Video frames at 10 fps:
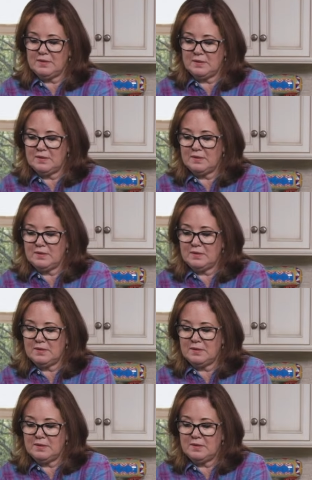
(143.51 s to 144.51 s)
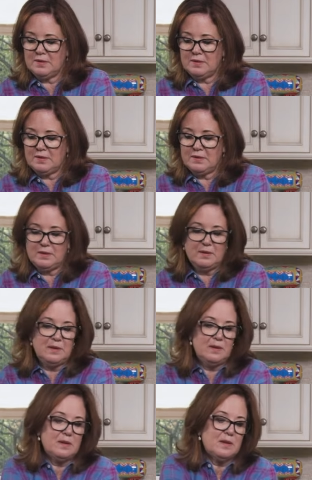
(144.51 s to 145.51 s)

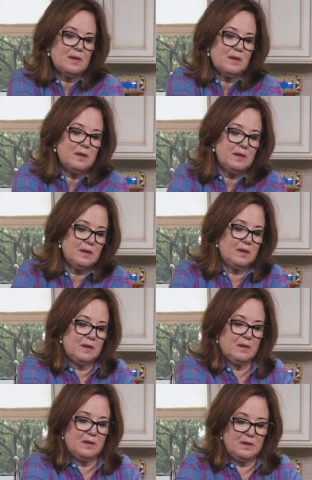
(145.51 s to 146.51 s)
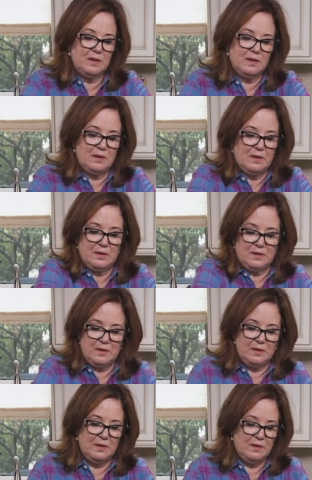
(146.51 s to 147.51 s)

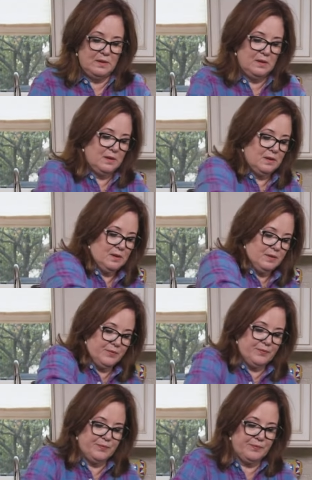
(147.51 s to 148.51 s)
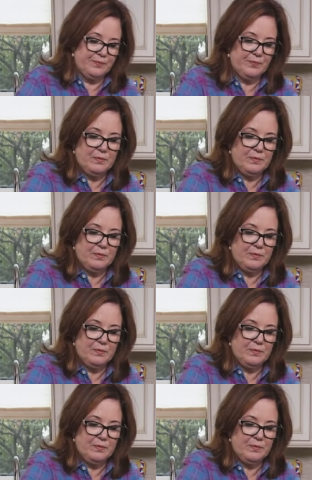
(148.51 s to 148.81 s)
(silence)